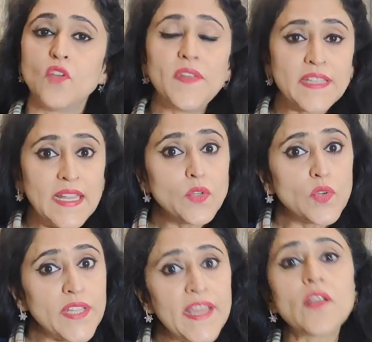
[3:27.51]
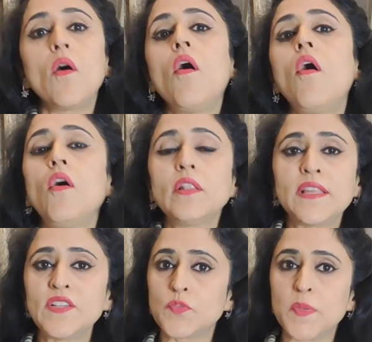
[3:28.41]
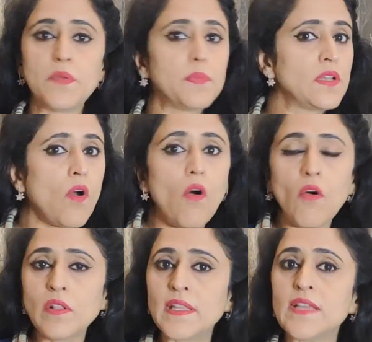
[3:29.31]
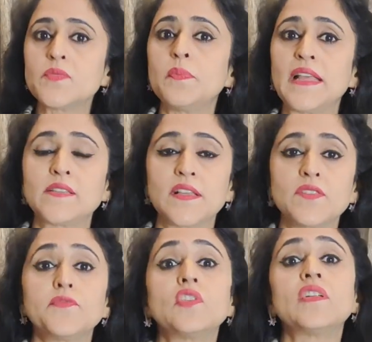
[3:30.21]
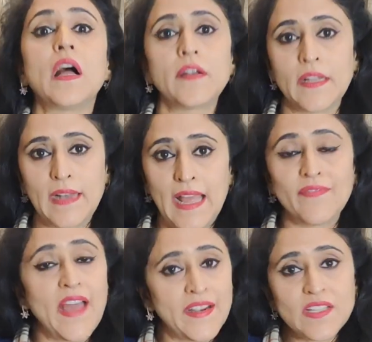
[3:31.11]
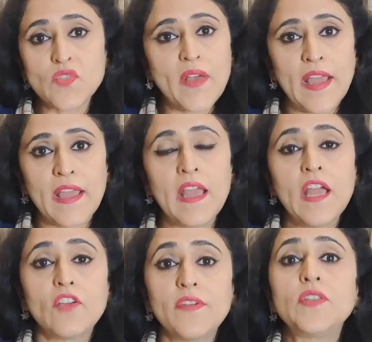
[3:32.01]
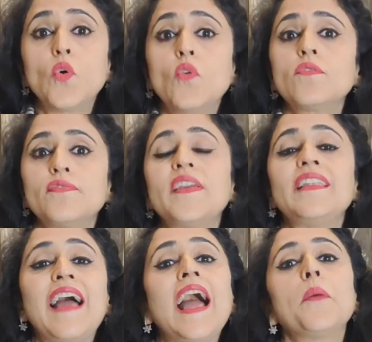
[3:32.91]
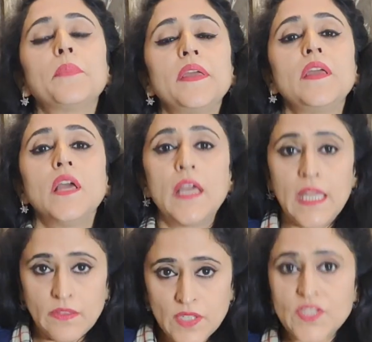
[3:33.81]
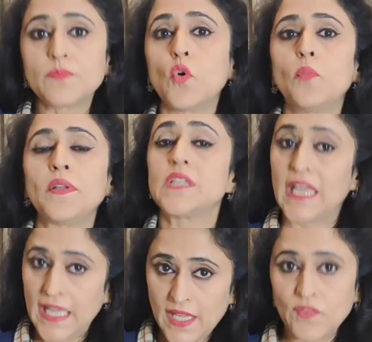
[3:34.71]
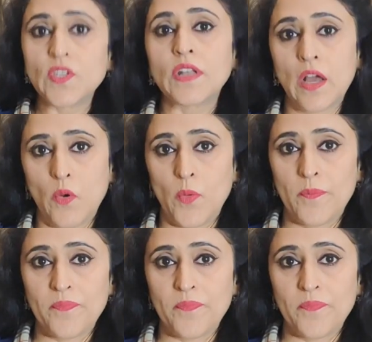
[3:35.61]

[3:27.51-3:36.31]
We tend to take all these people, all these blessings for granted, and that is why we don't feel happy in this moment, in the now.